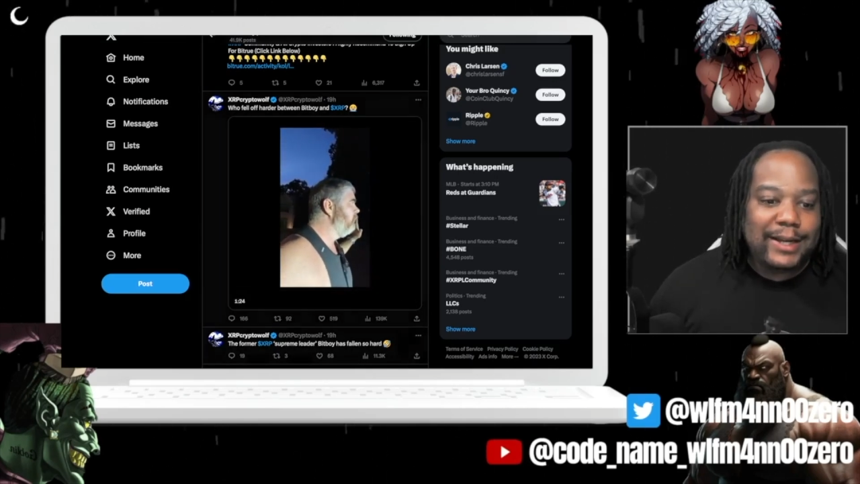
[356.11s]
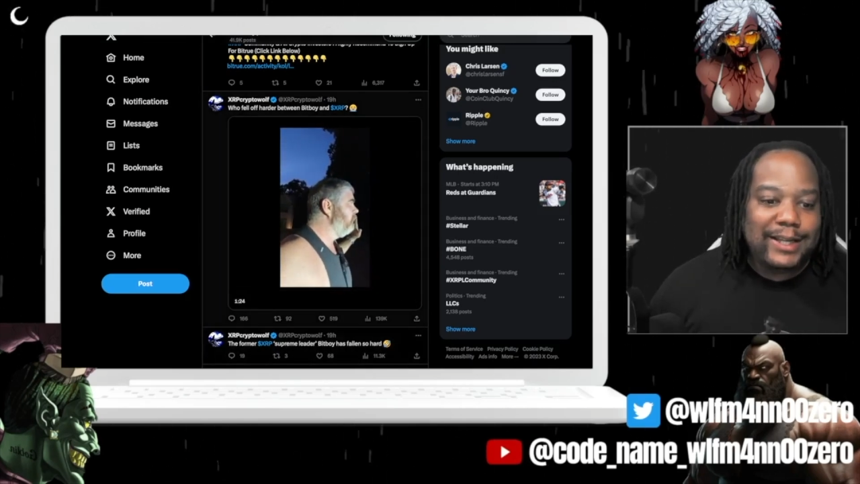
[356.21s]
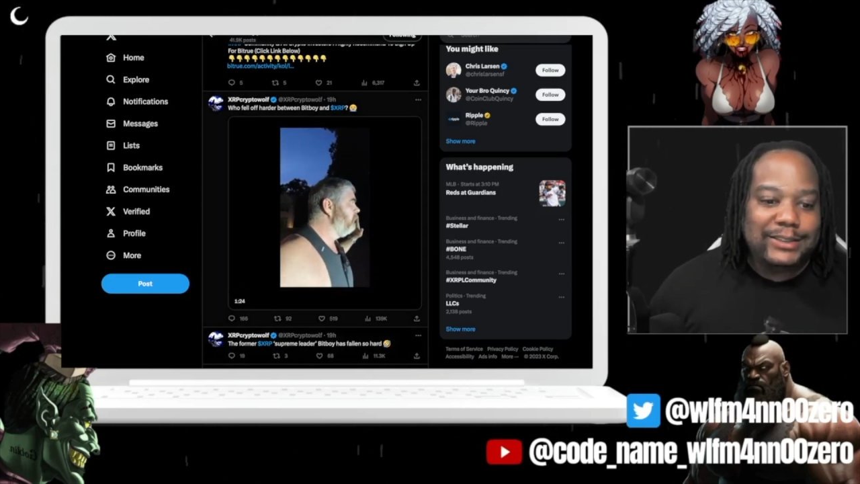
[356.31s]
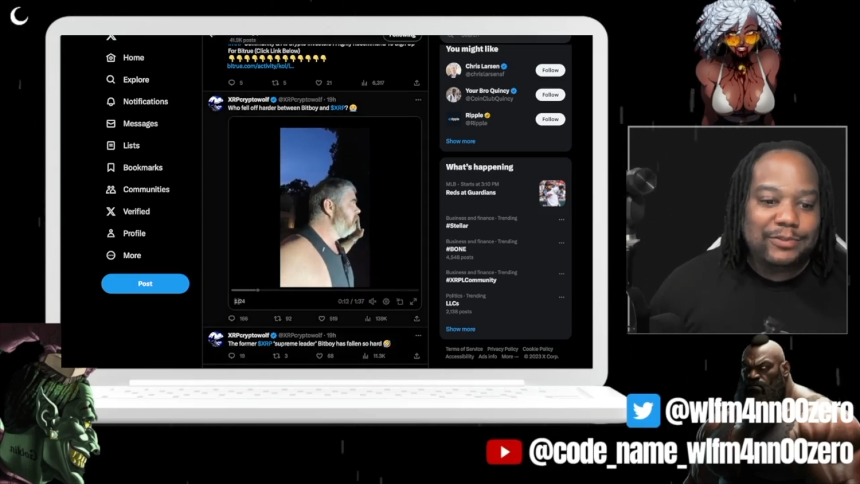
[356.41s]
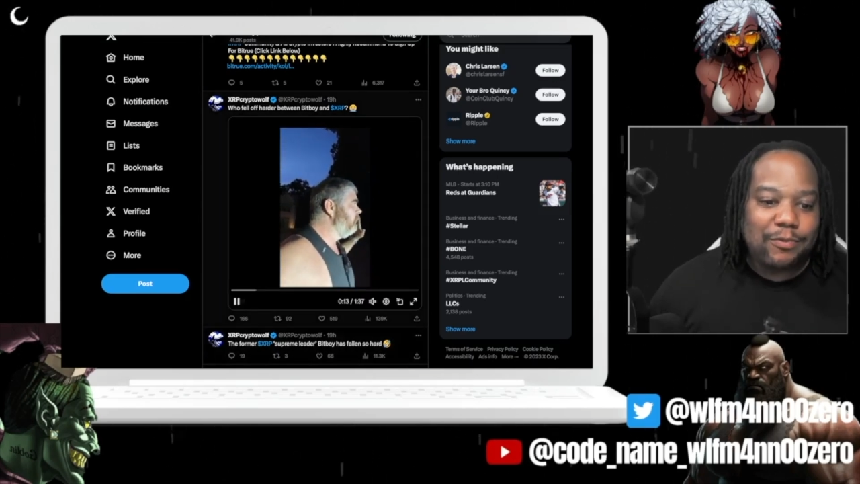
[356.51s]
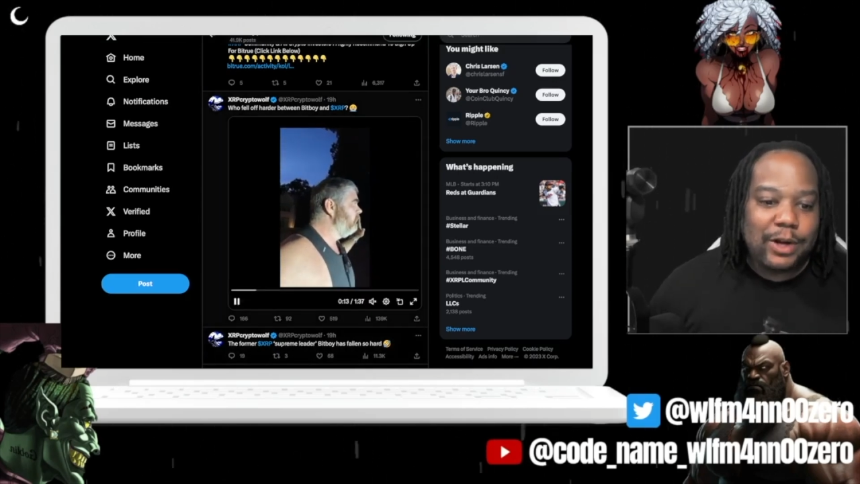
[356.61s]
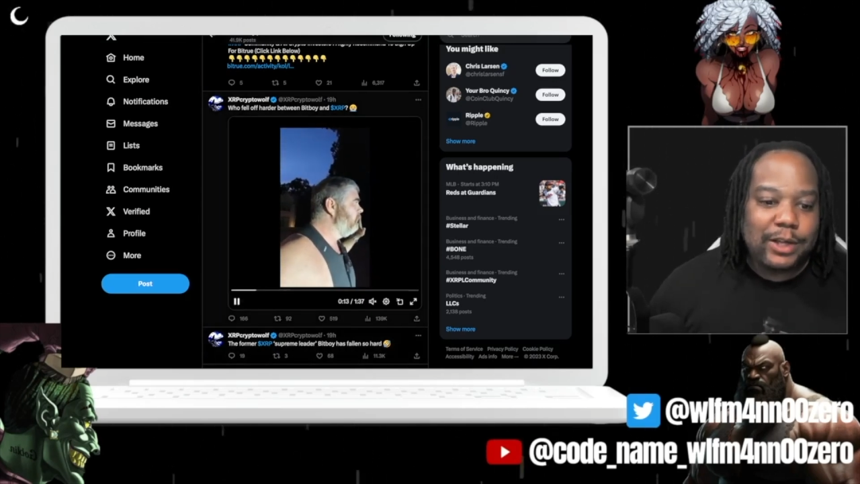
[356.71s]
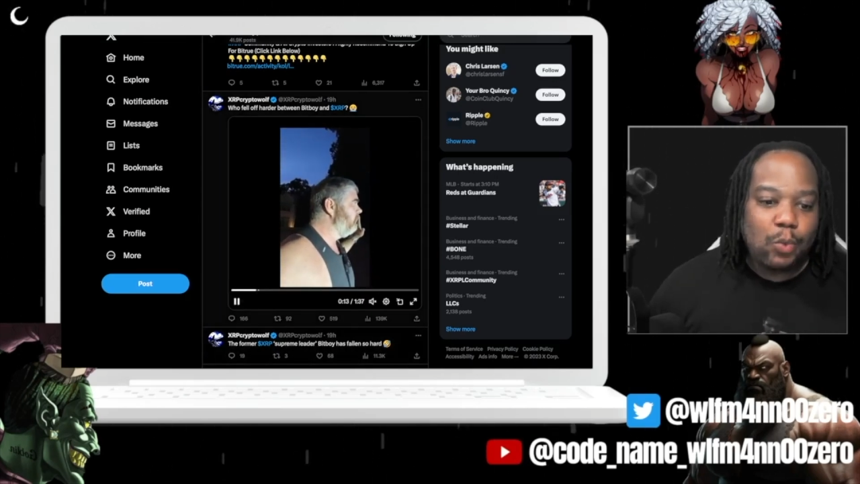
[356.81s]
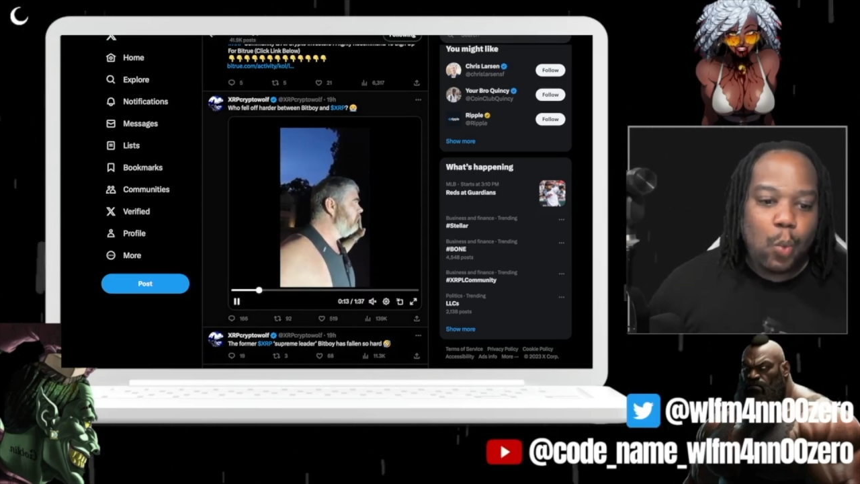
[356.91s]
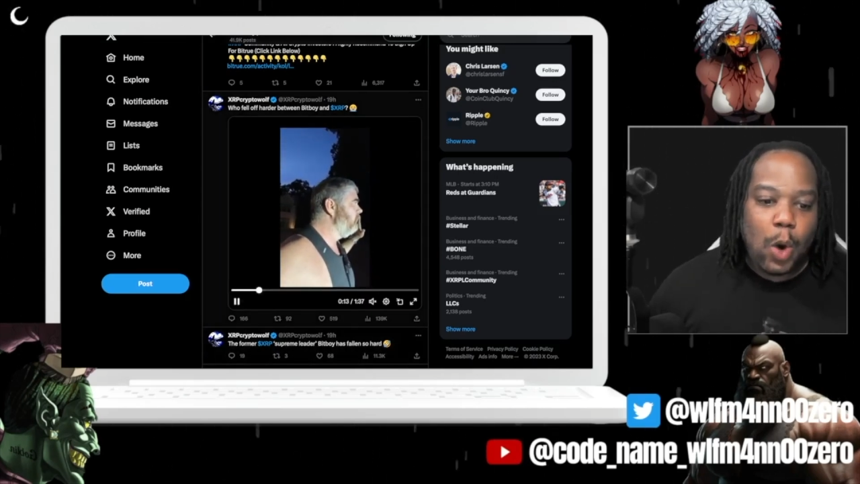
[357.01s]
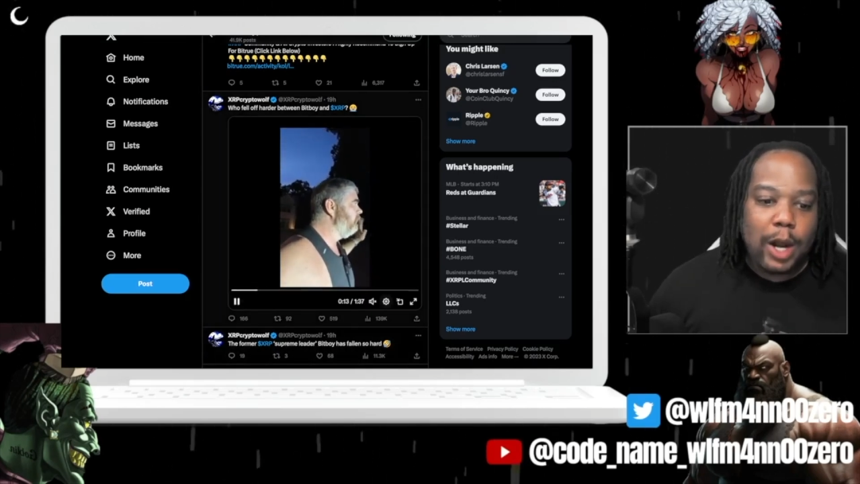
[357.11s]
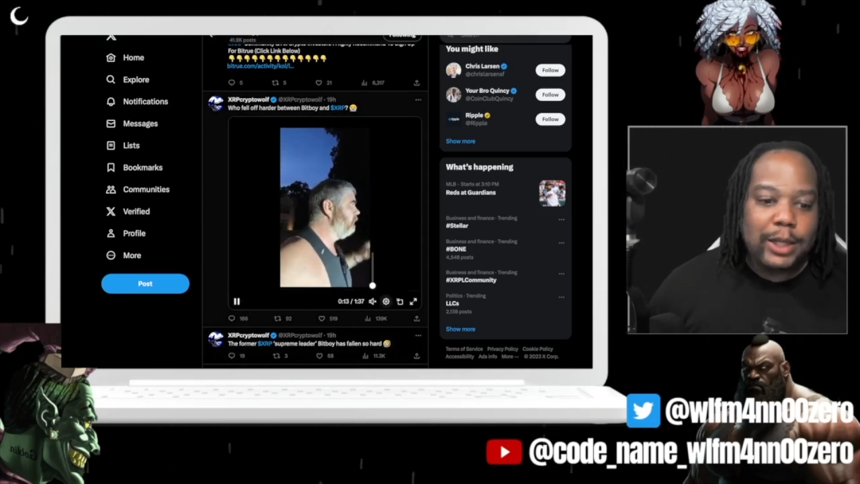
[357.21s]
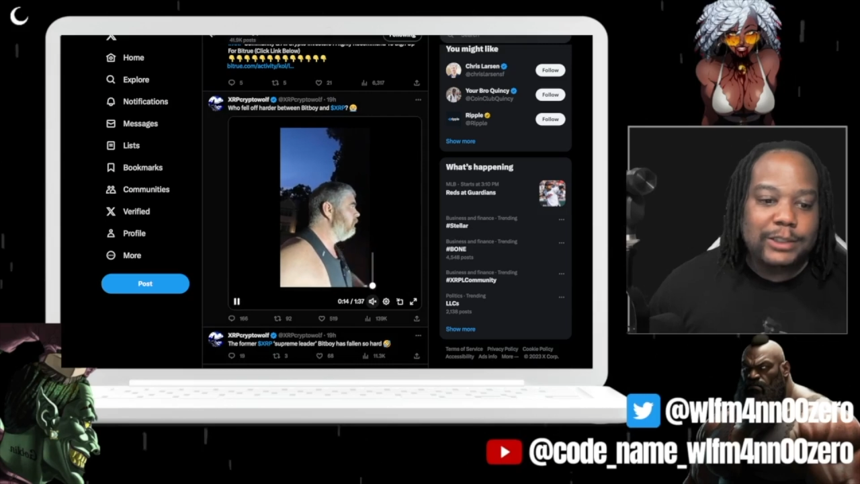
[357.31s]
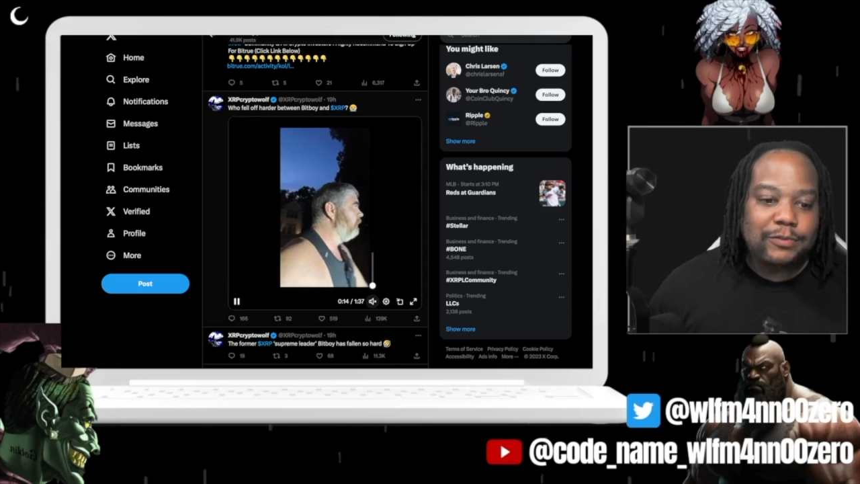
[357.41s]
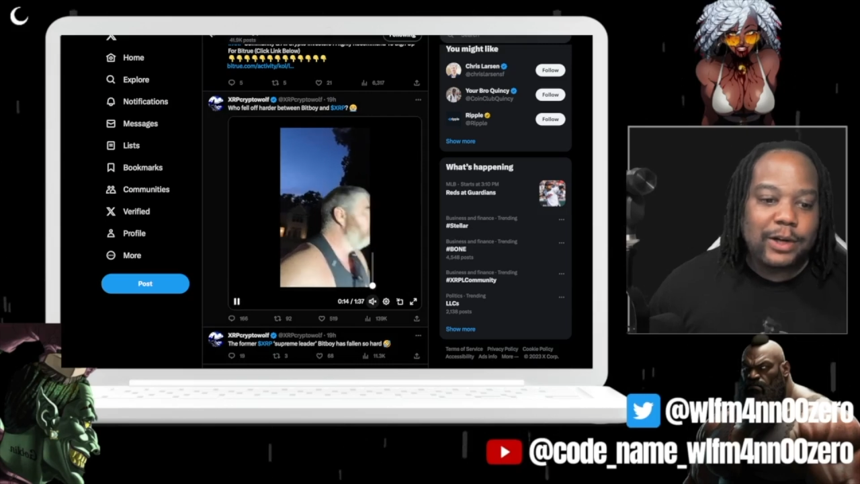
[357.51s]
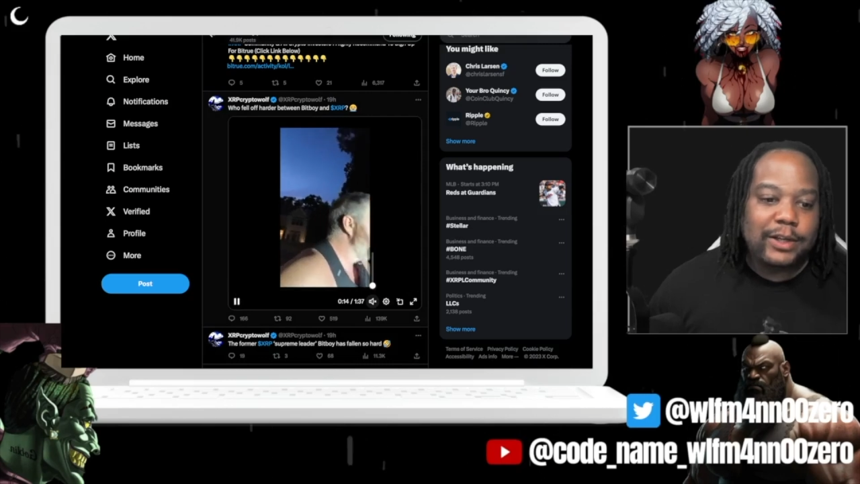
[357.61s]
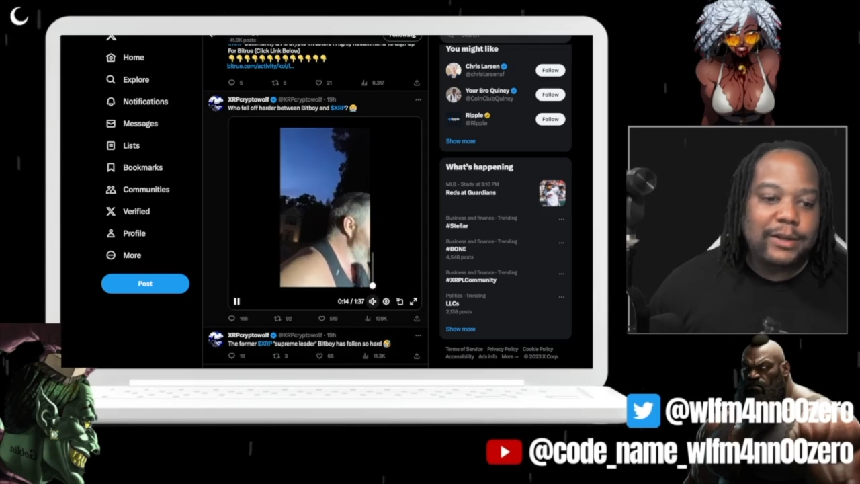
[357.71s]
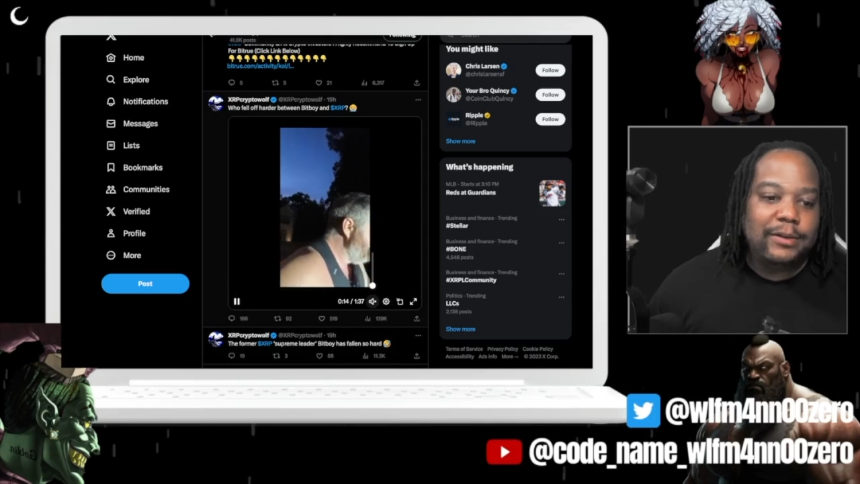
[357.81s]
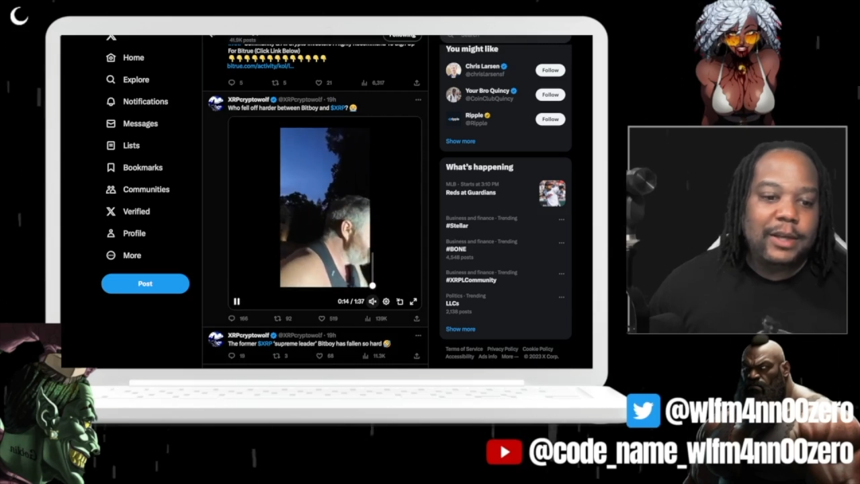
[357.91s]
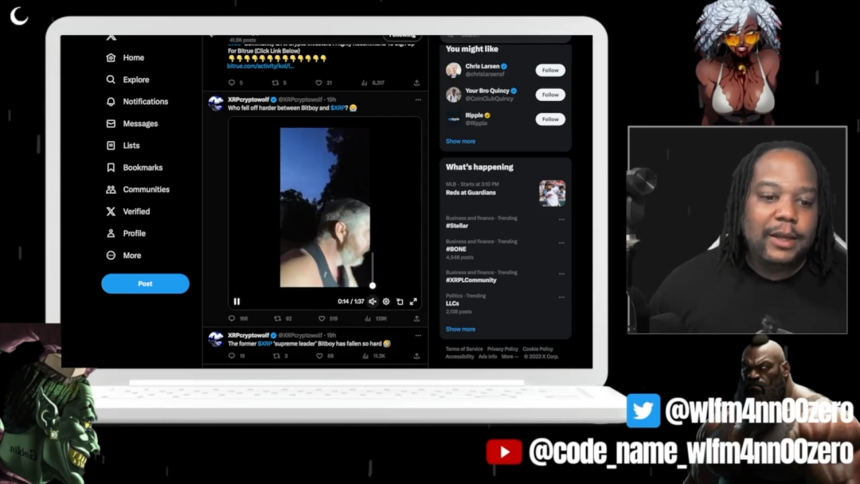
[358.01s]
his freaking